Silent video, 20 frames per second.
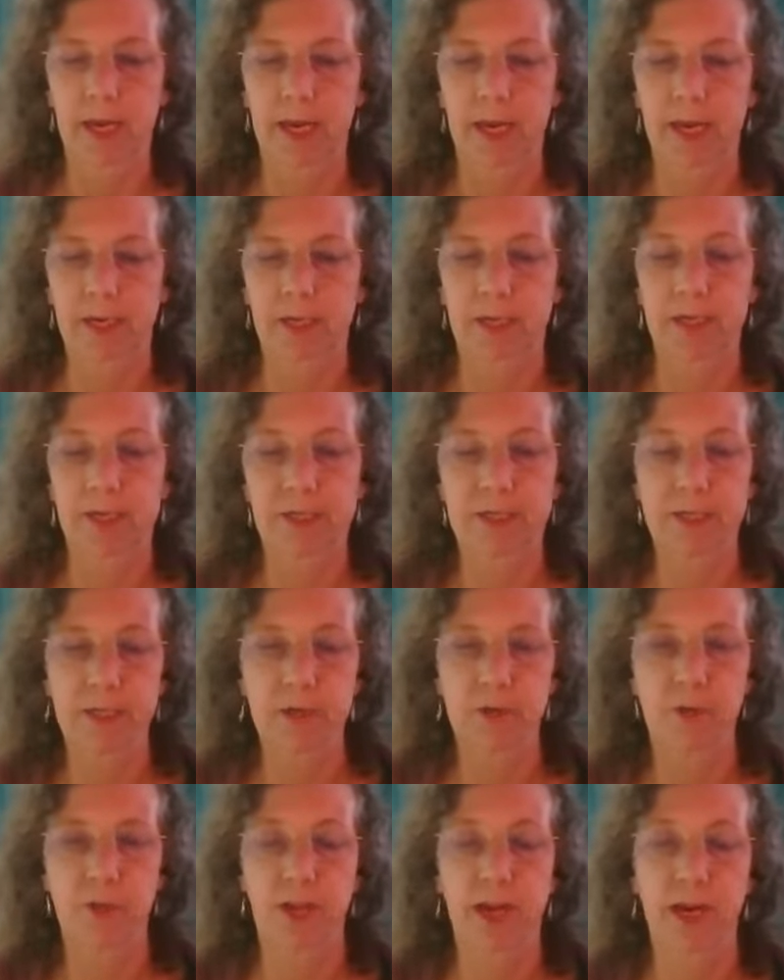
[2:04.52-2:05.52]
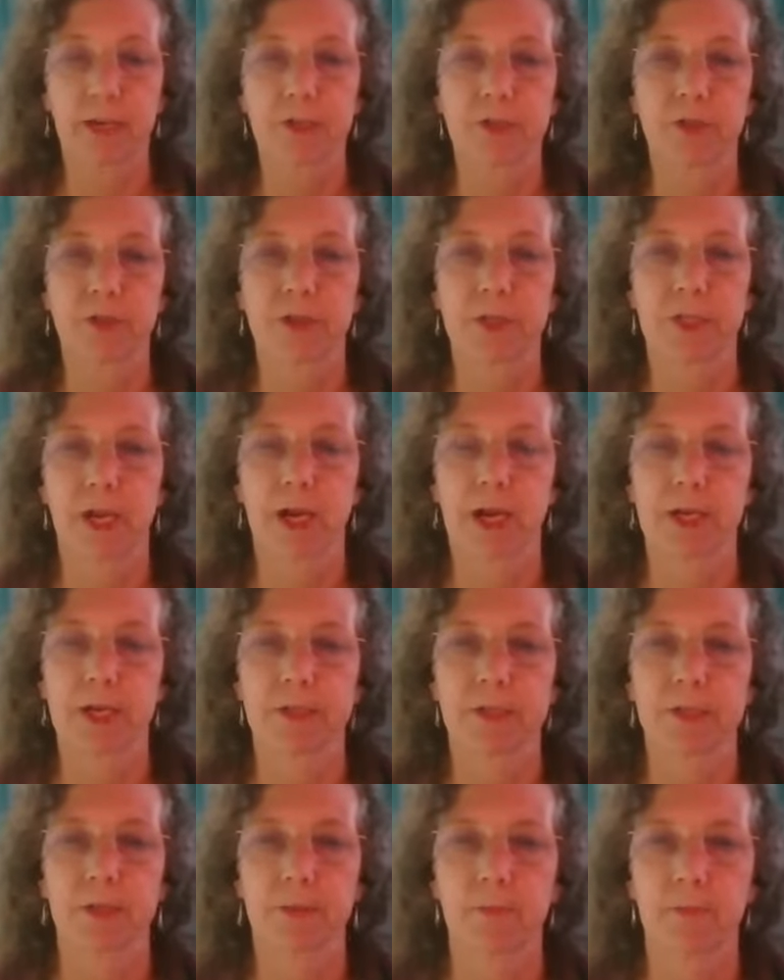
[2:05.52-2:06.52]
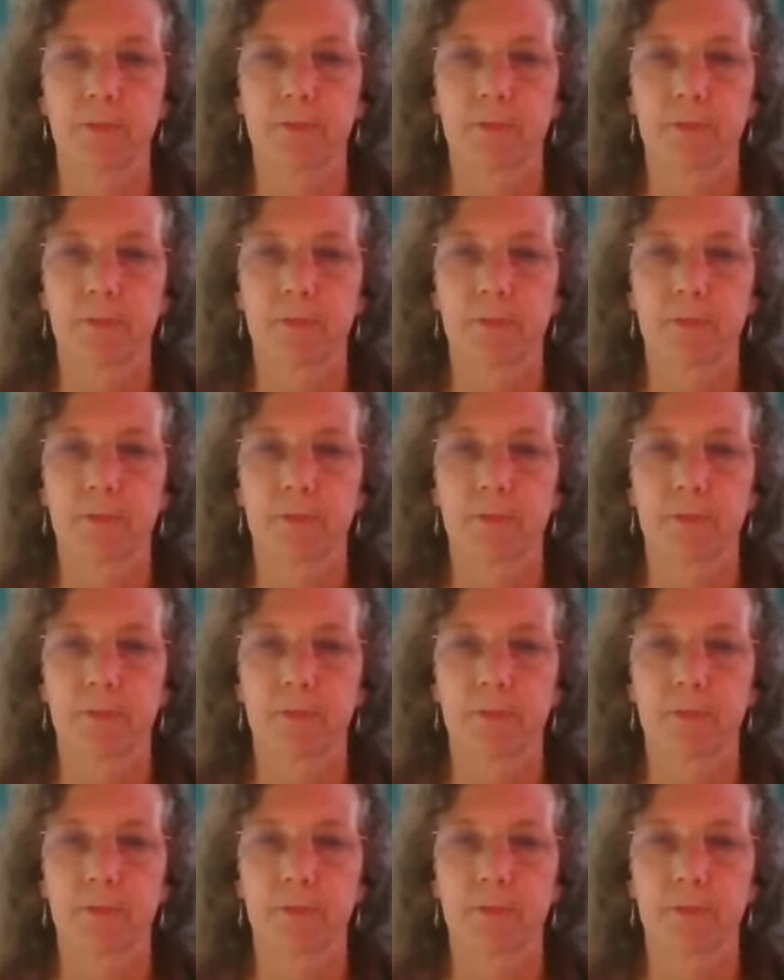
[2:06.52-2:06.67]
and continue the exercise.